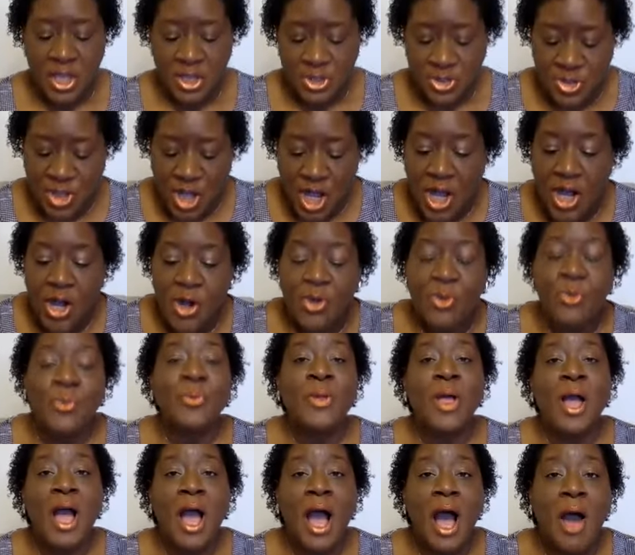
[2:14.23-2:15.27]
So
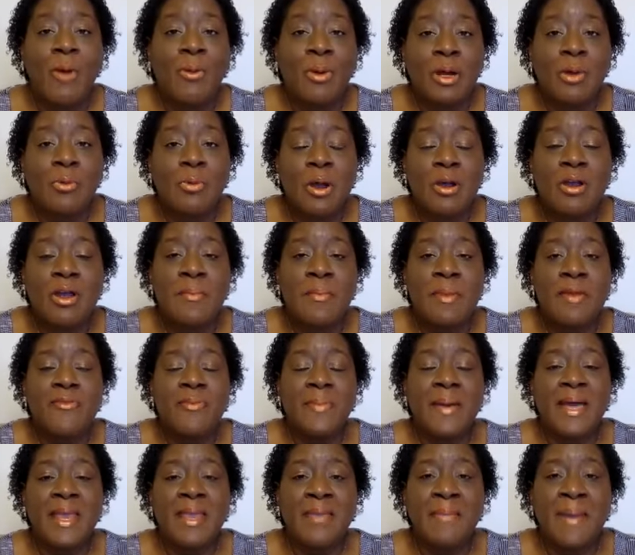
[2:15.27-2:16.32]
I want to welcome
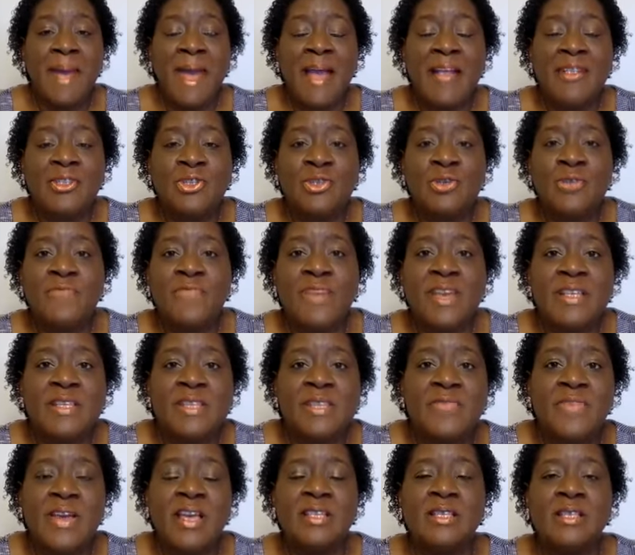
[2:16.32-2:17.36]
everybody back to
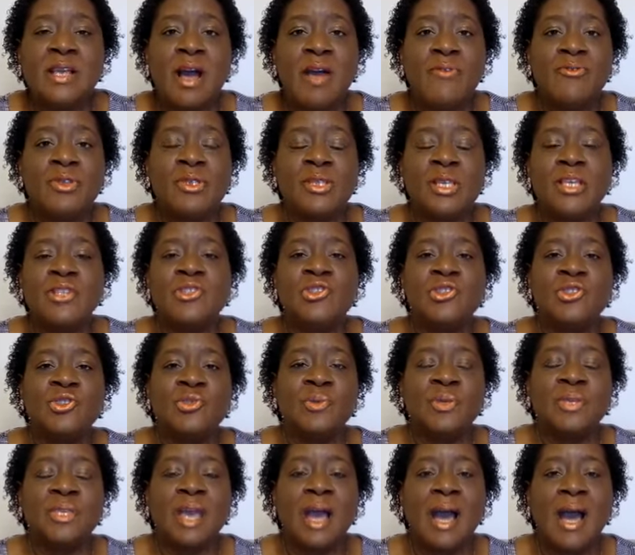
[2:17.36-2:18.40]
Face-to-Face Conversations
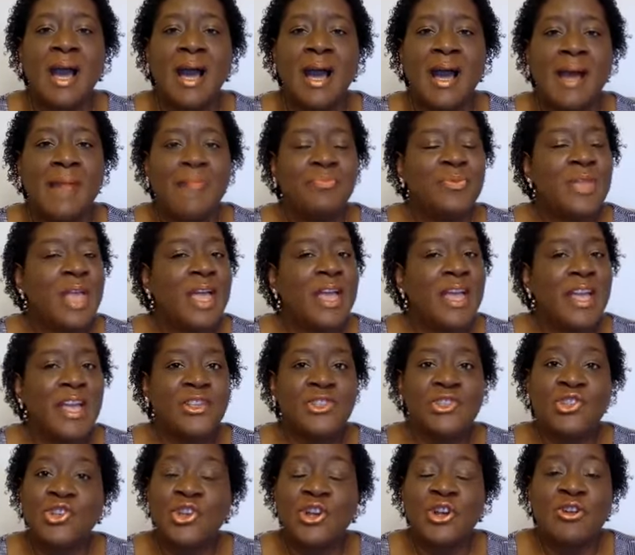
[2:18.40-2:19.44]
with God.
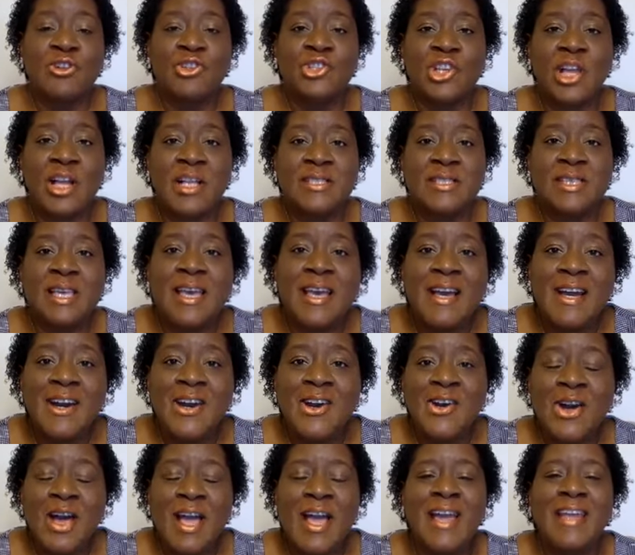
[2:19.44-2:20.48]
It's your girl
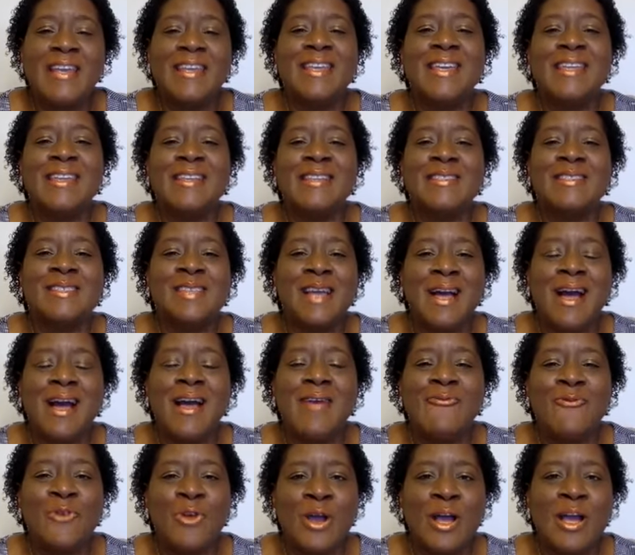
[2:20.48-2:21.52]
Chauntelle, and it is
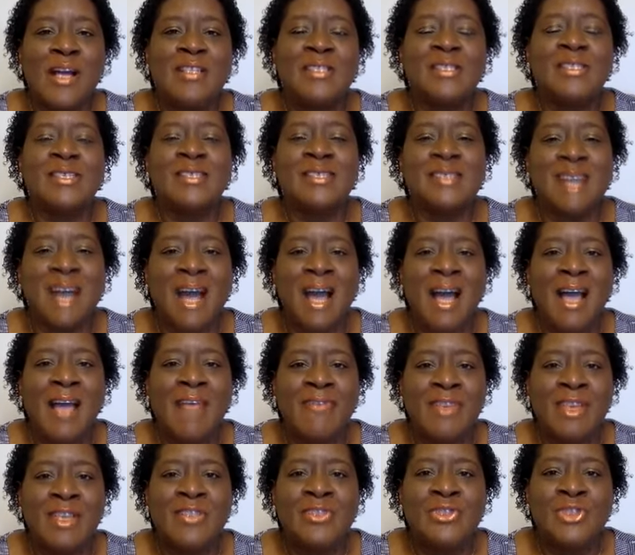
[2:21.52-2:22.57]
time for us to
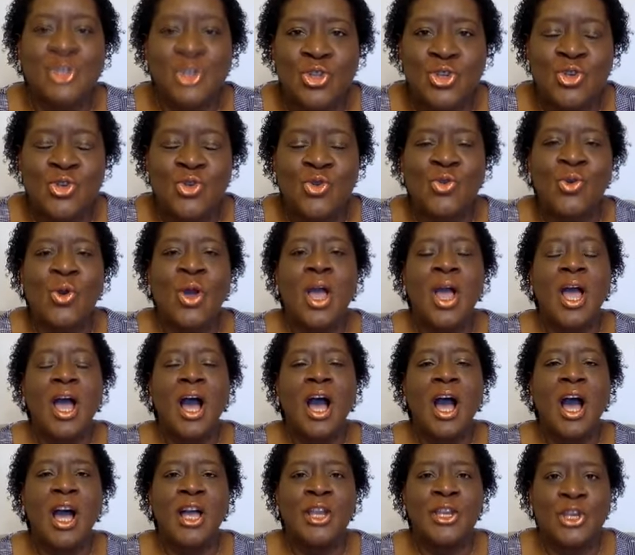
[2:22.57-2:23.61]
dive into
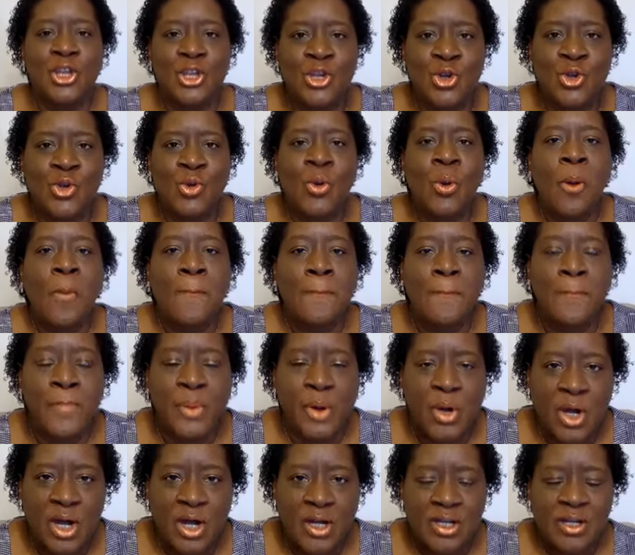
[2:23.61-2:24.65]
a new
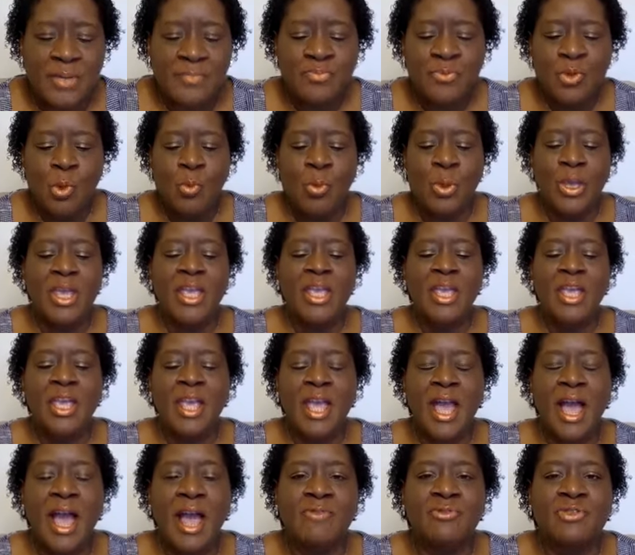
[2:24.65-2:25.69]
book.
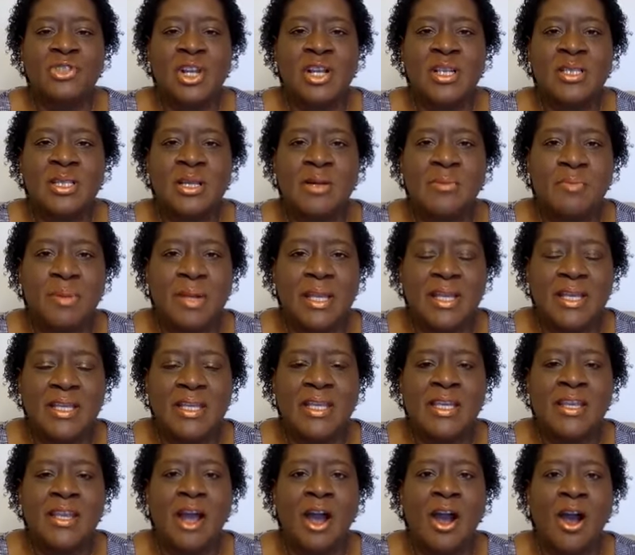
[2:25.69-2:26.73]
We have just
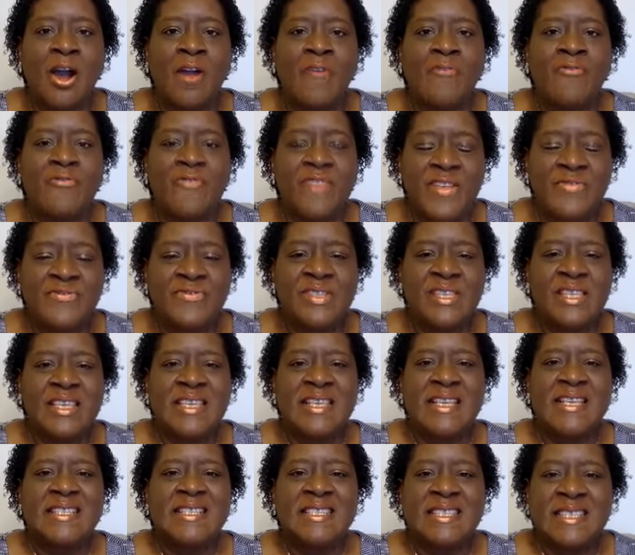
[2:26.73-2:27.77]
completed our
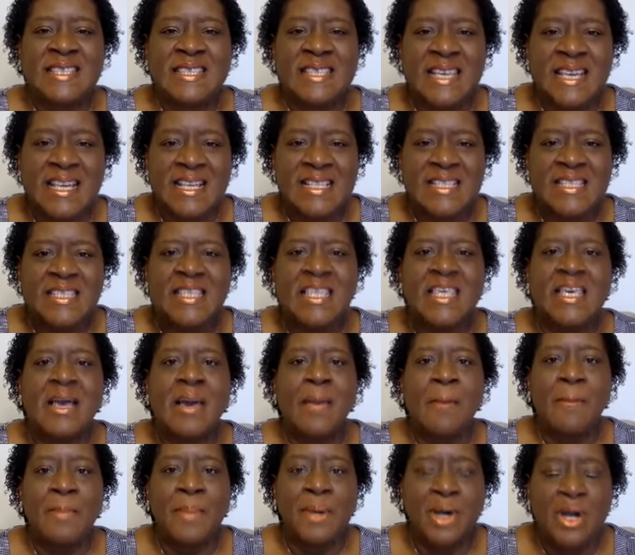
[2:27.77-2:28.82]
56th
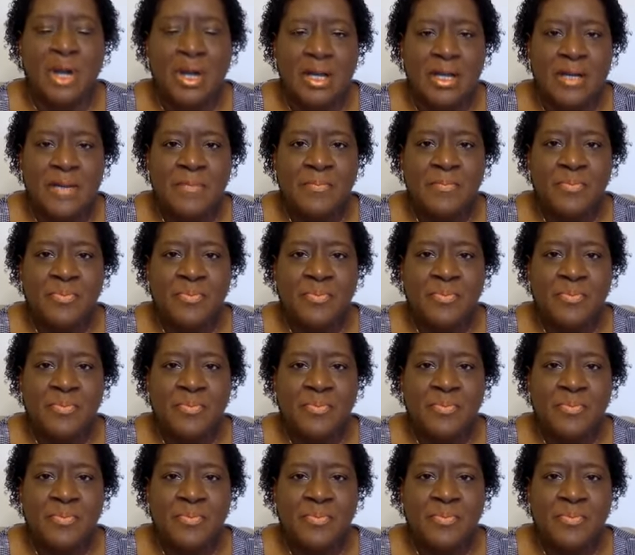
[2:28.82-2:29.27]
book,